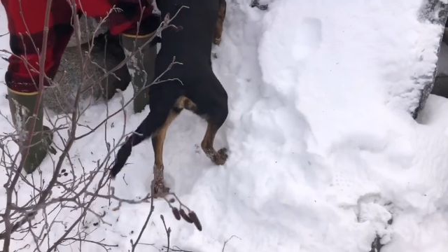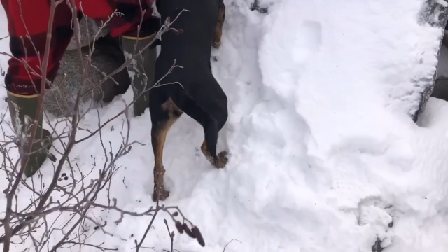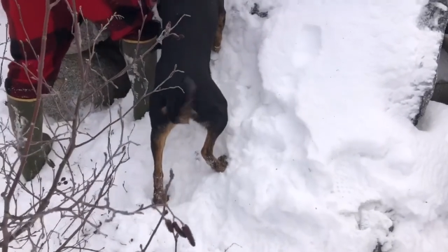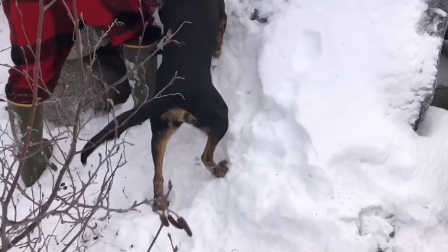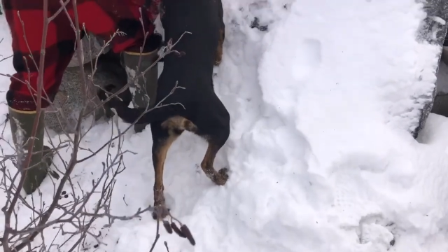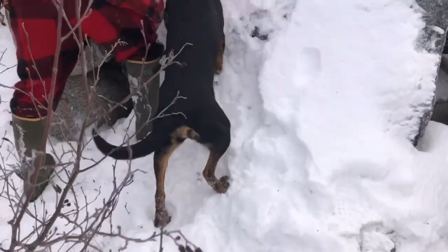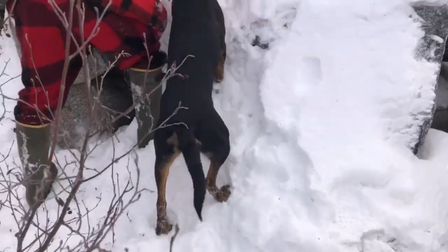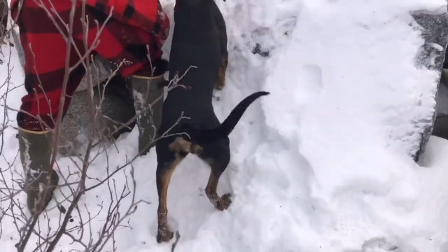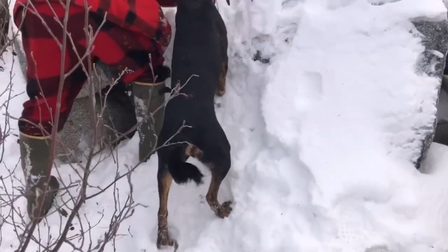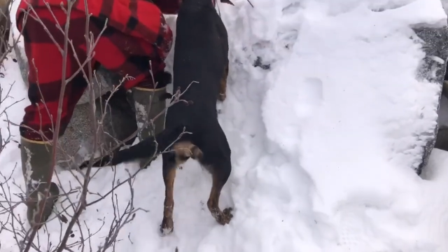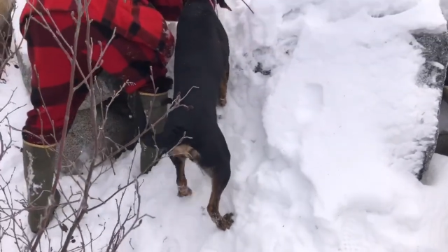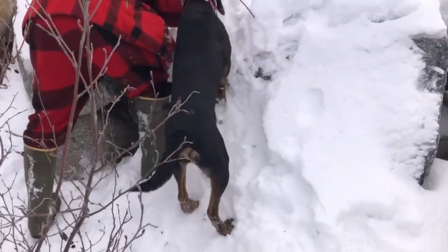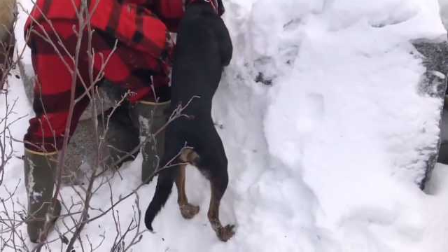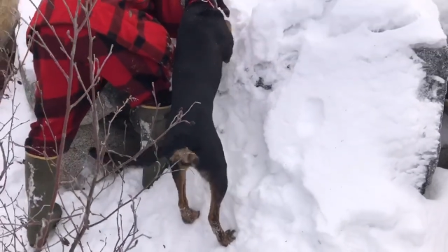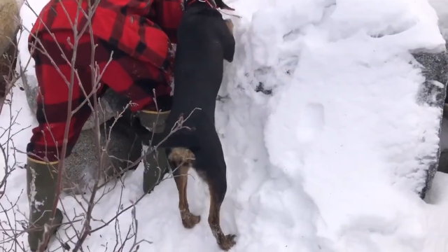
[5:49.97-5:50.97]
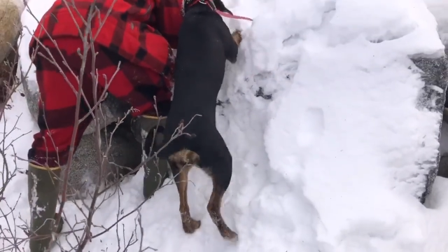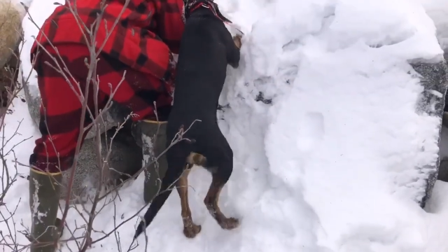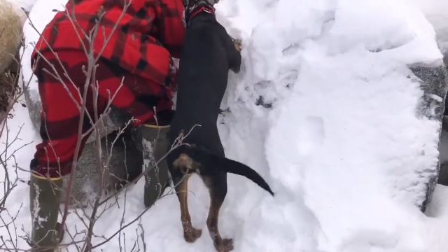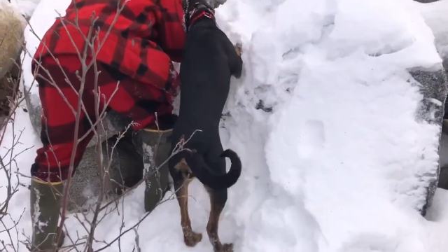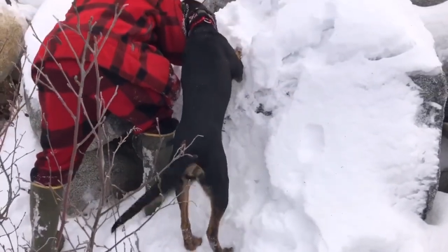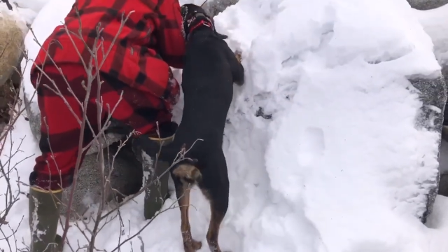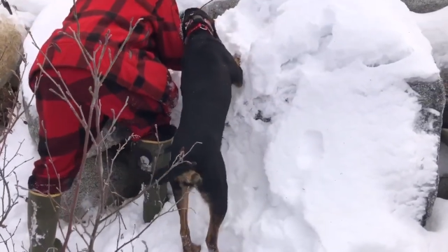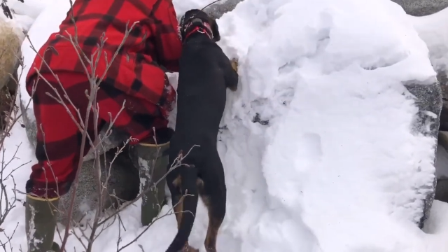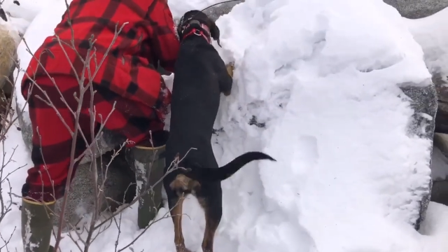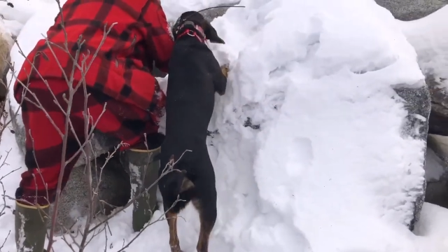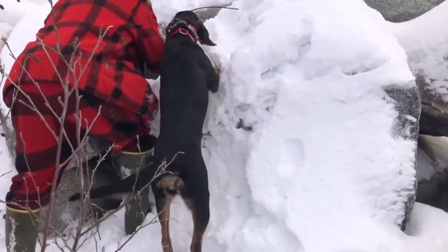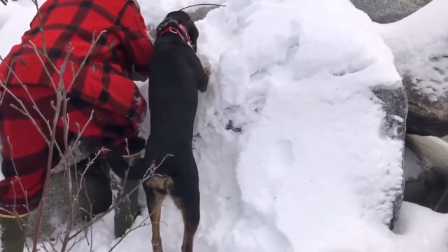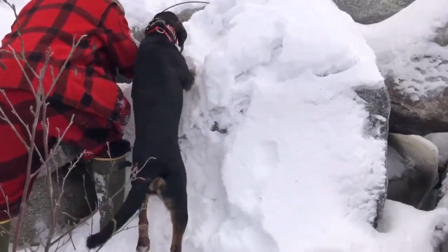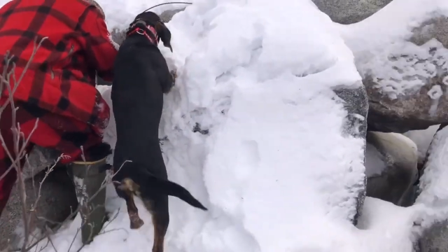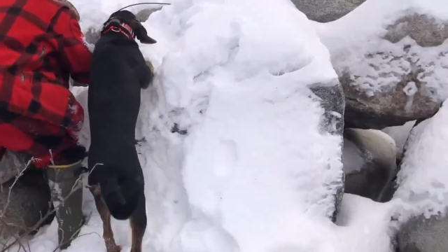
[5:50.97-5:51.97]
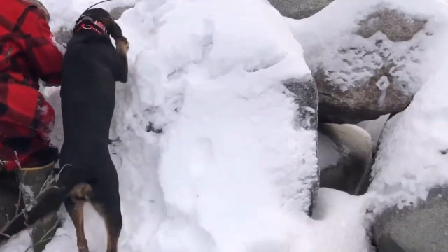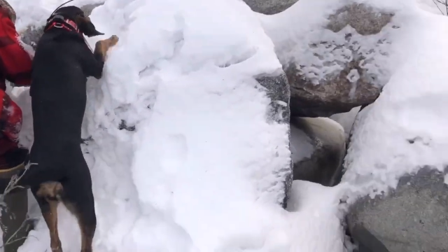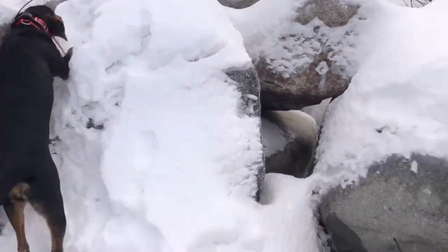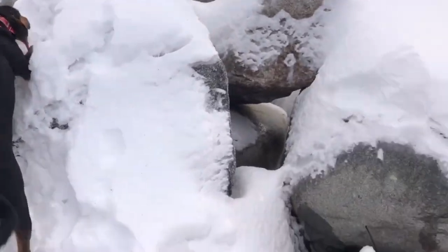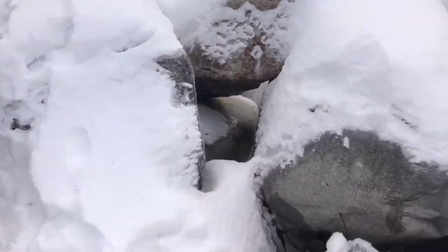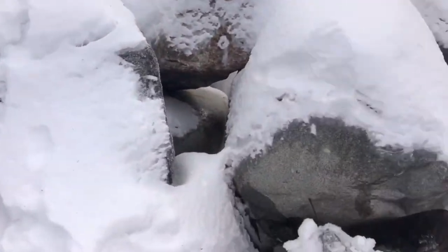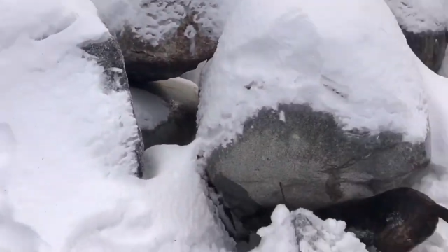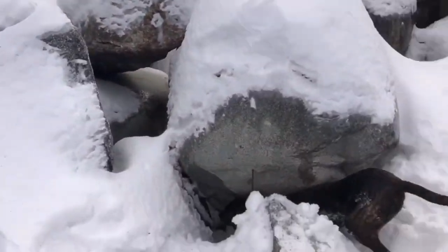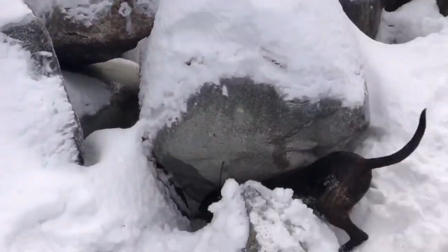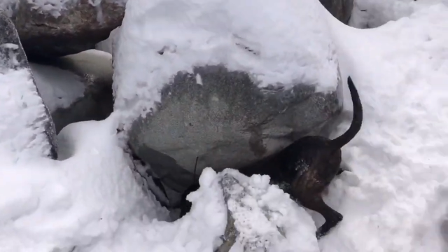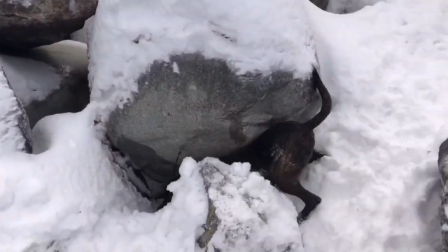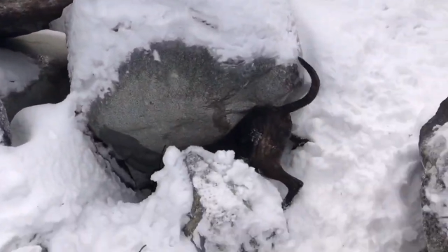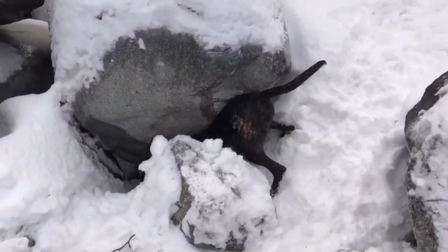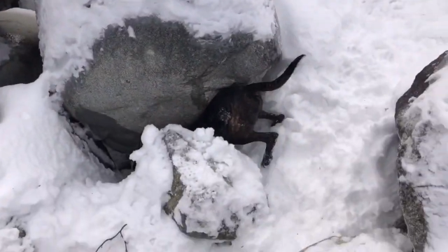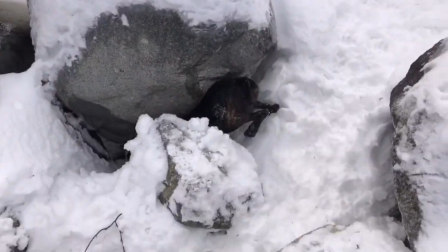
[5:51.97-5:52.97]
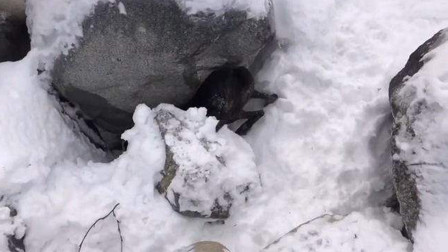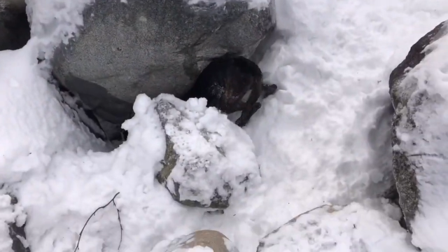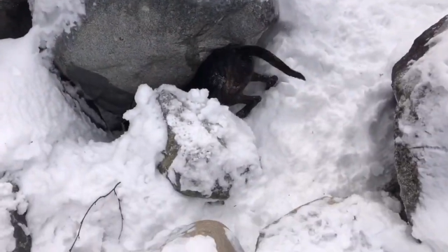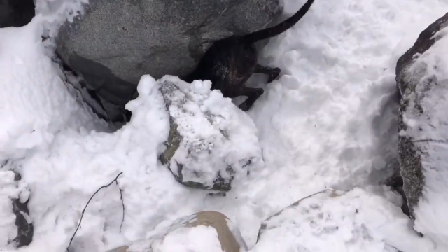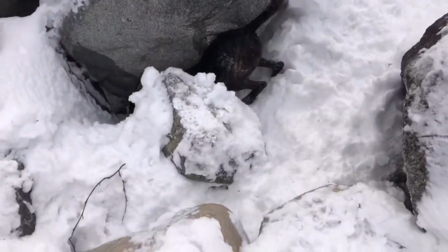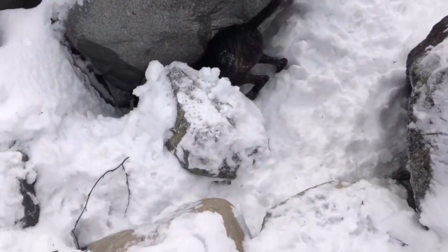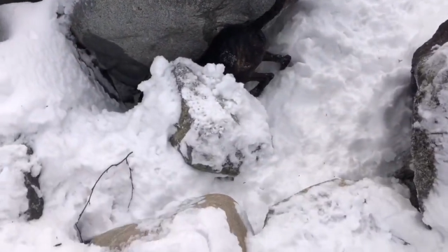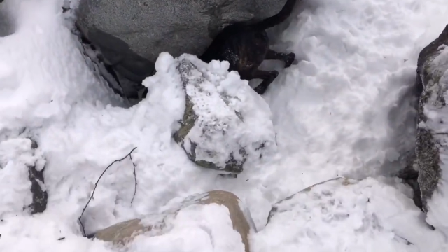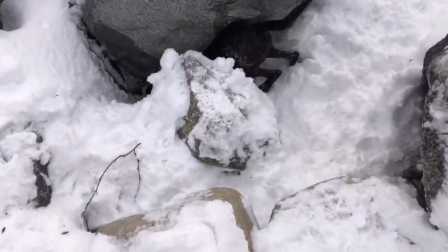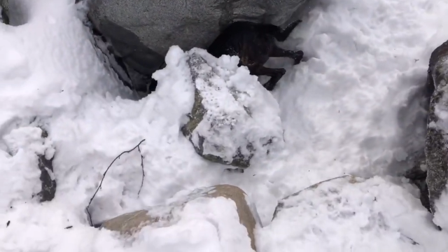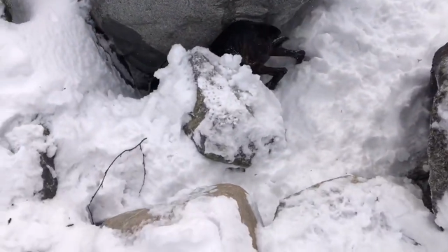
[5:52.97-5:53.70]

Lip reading: No face is visible, so there are no lips to read.